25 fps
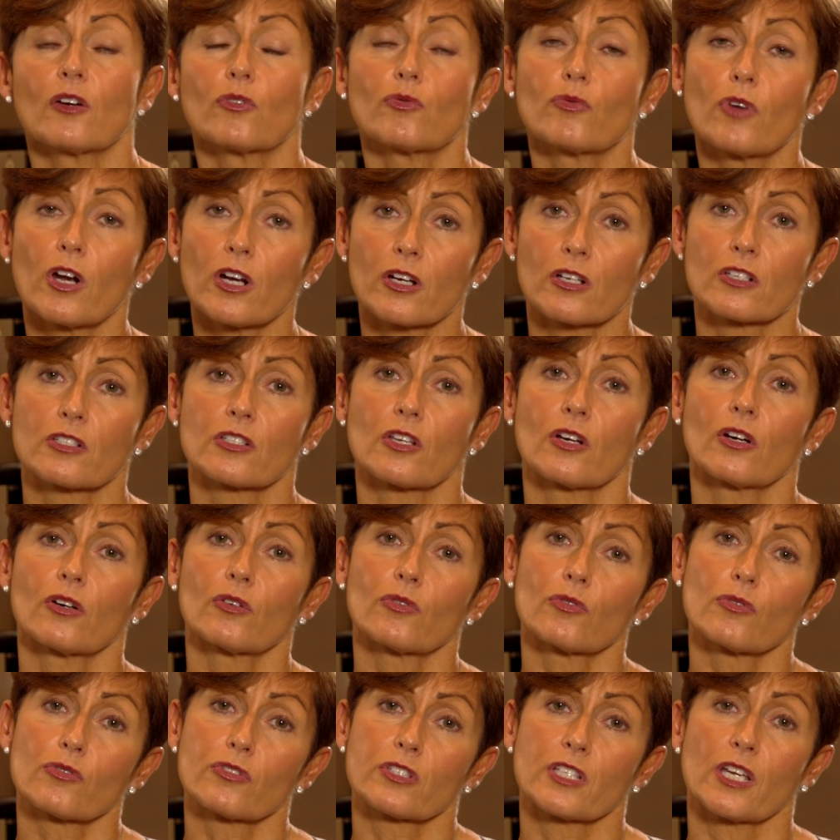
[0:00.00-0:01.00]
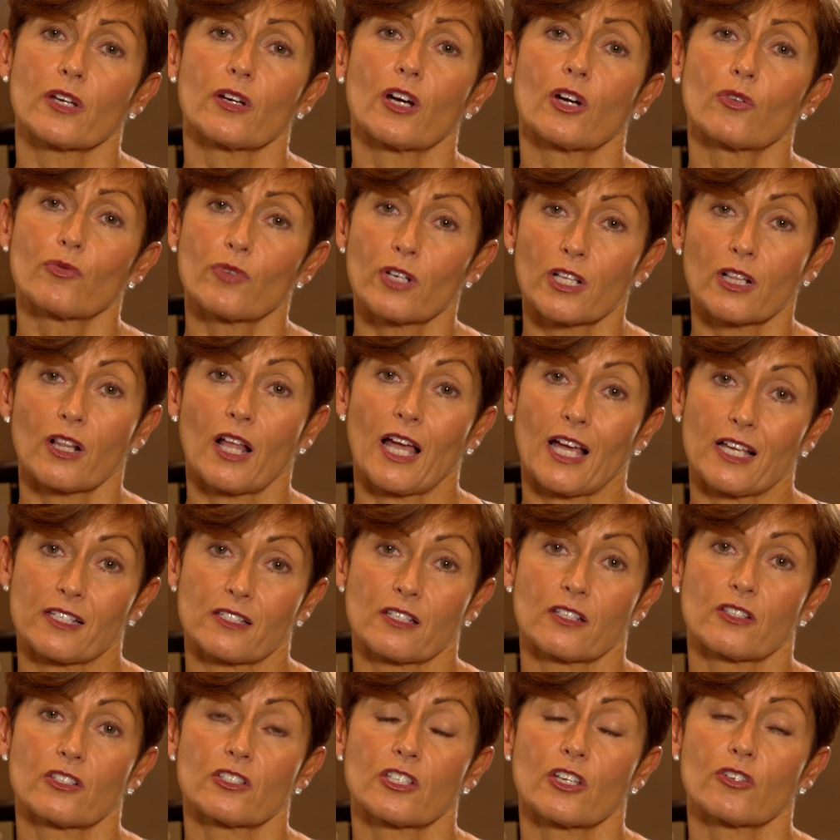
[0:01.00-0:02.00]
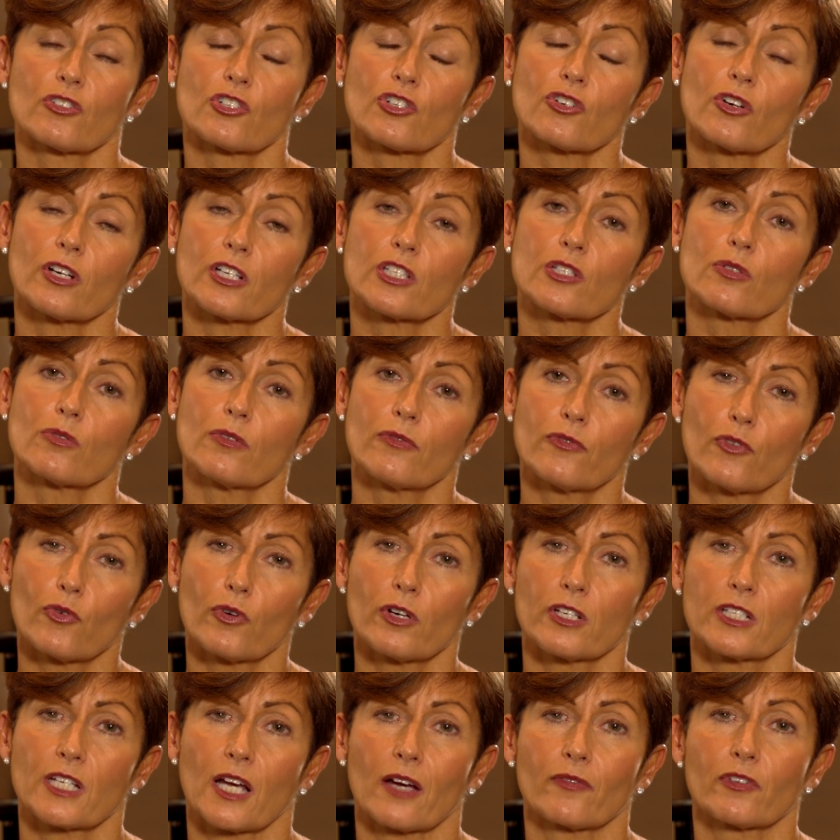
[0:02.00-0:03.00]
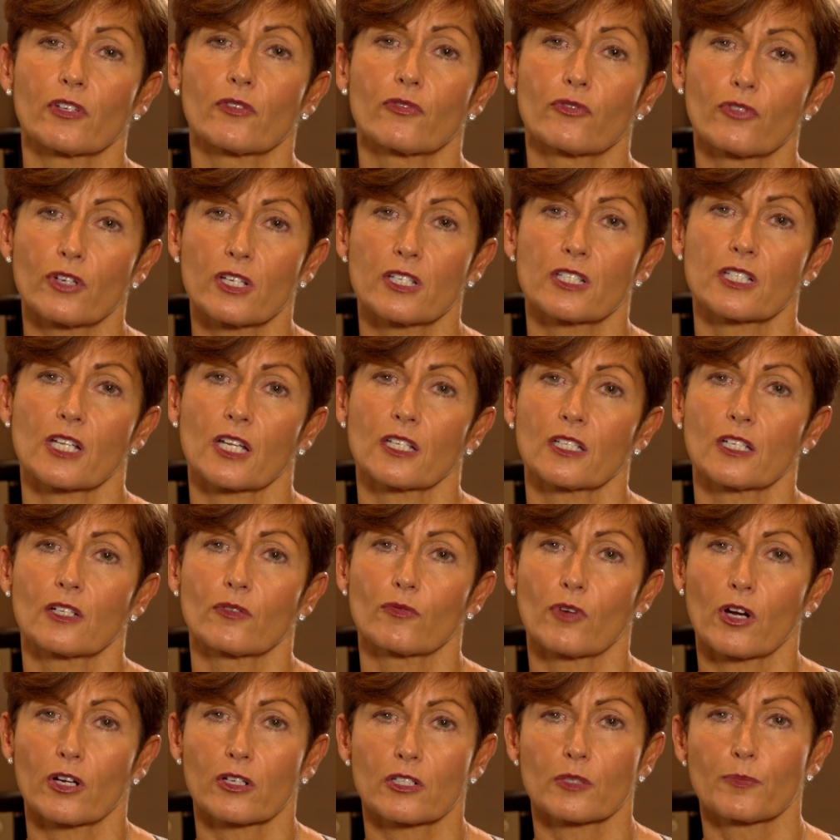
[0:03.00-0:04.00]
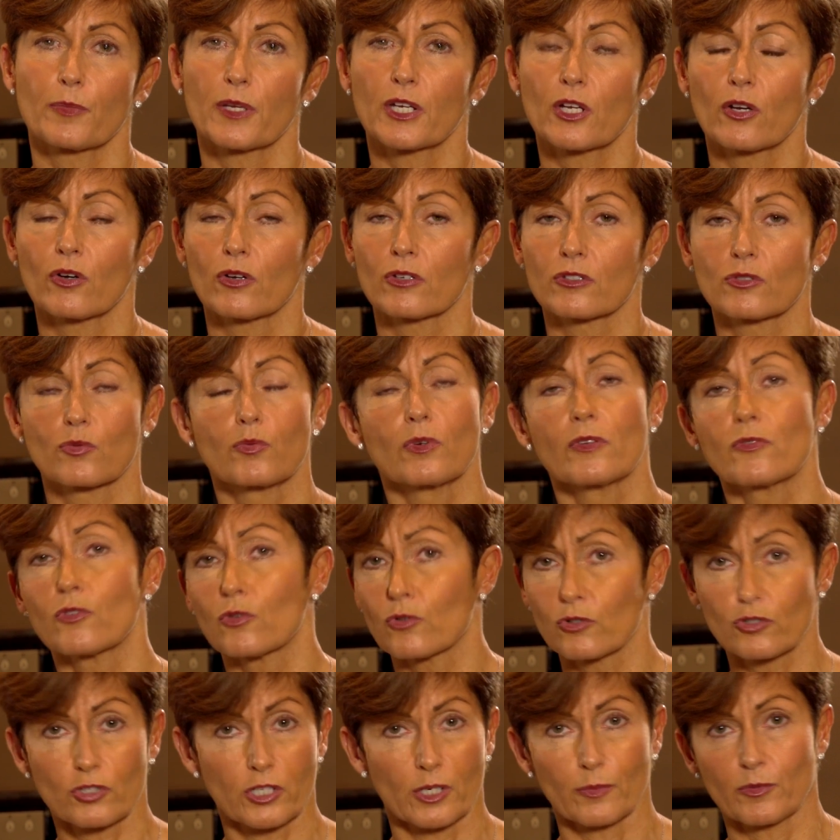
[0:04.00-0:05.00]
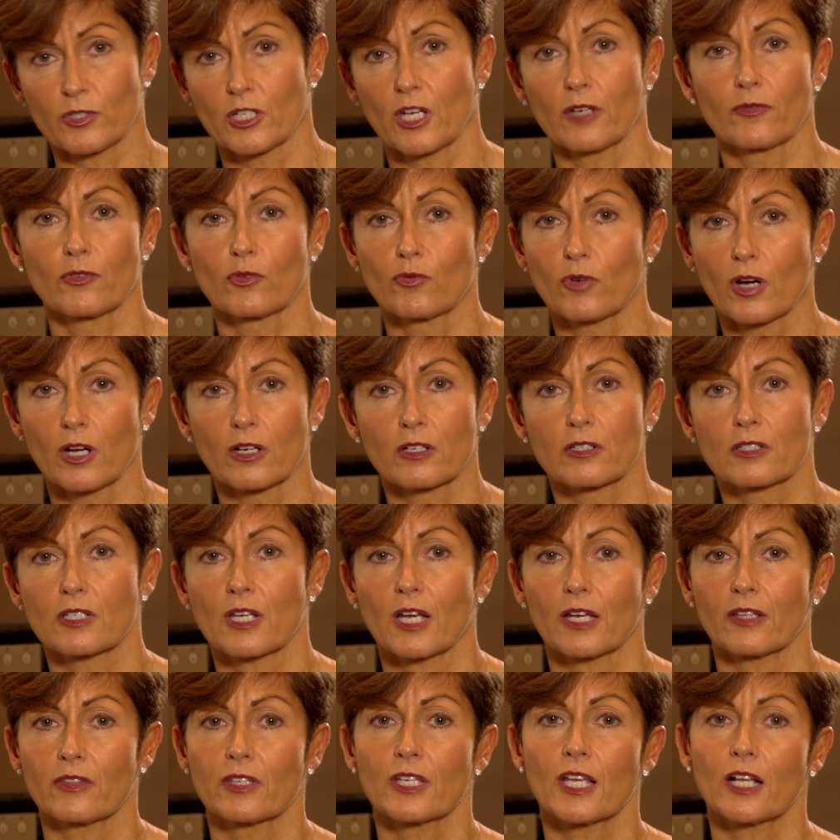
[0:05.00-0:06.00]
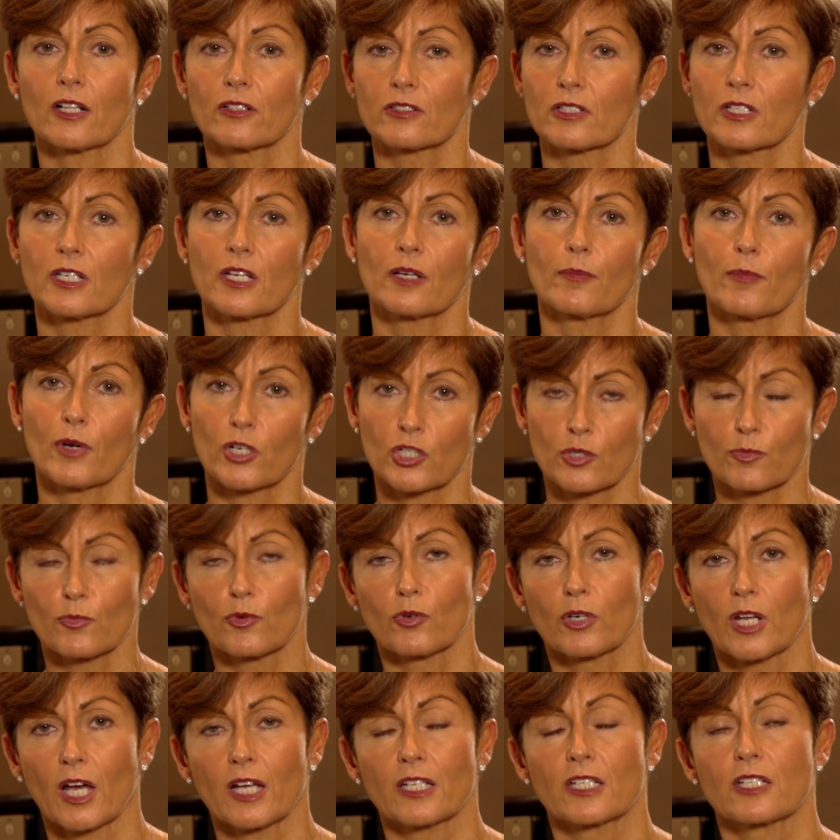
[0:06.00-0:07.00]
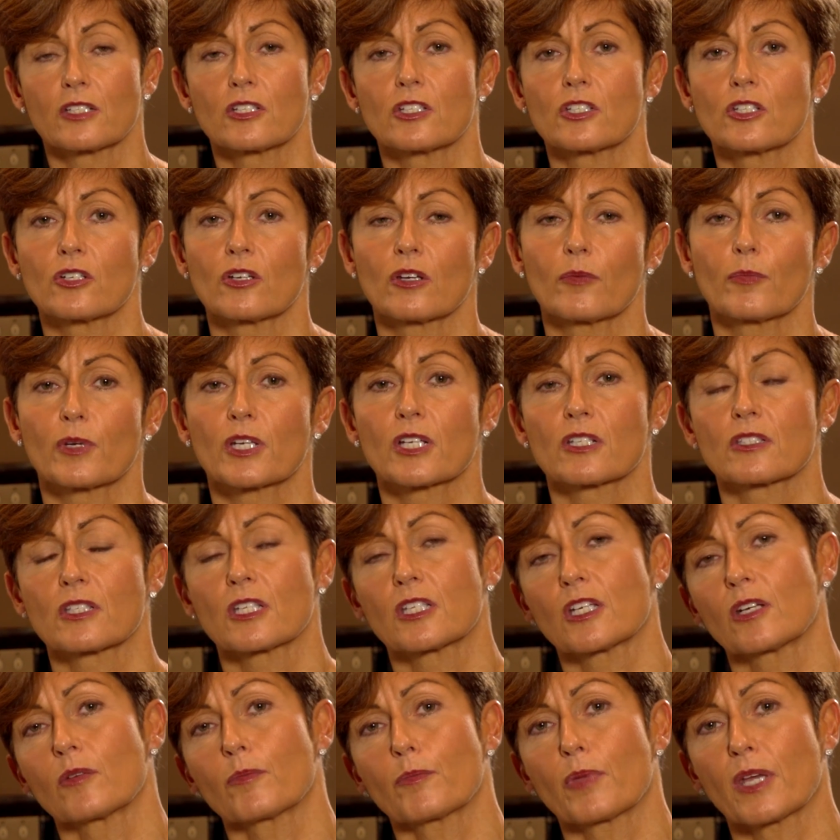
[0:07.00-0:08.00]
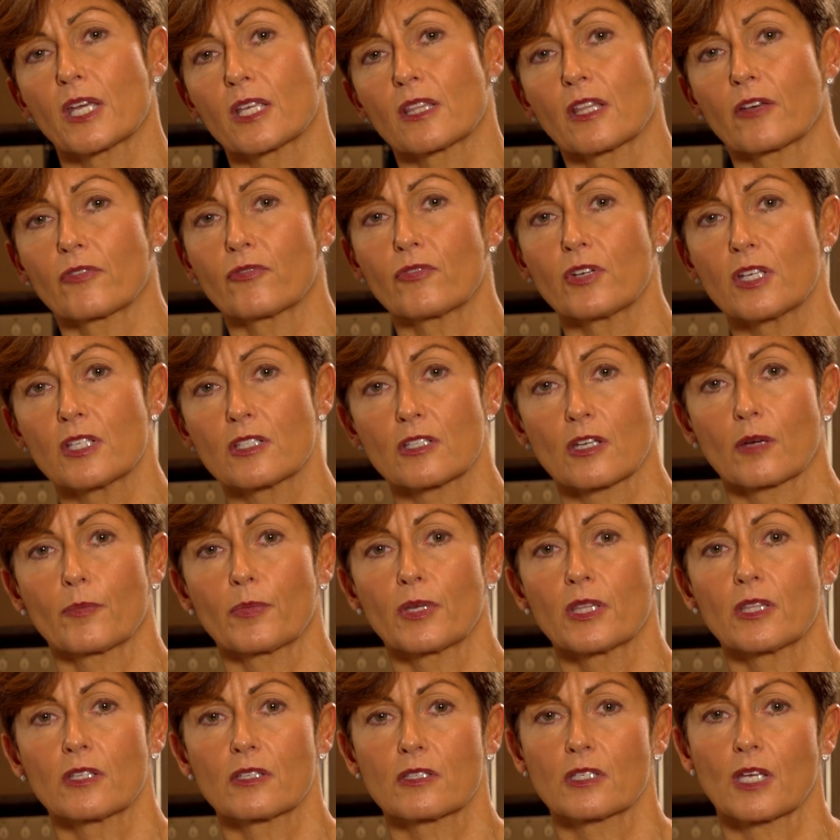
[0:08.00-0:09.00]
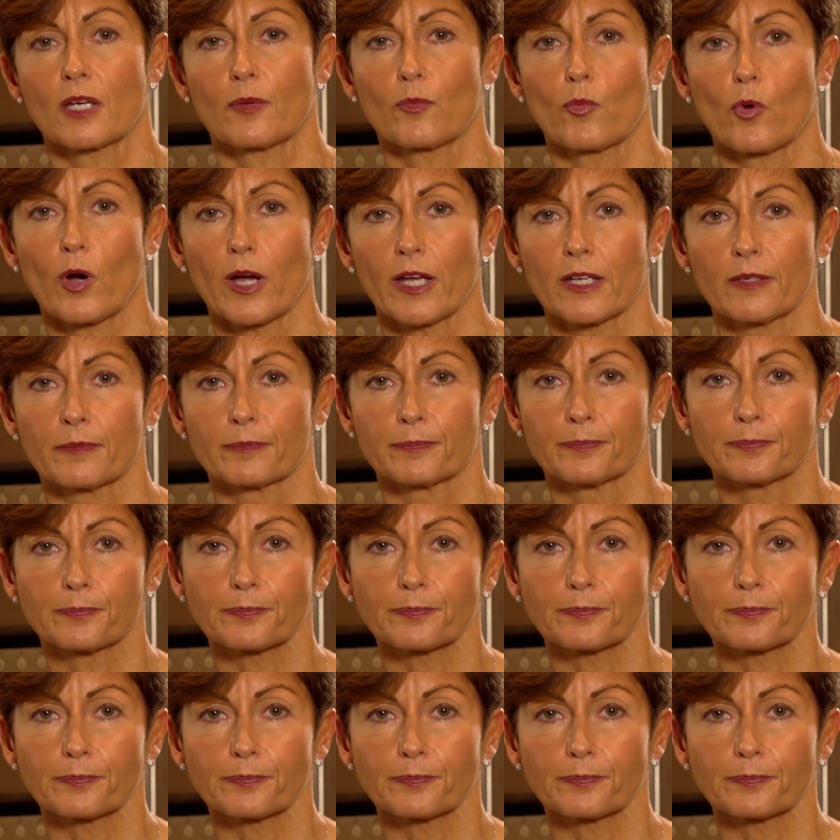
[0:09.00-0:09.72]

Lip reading: Rugs are also a real hazard, so try to avoid having freestanding rugs because we've all tripped over rugs and the elderly are much more likely to do it because they don't pick their feet up in the same way.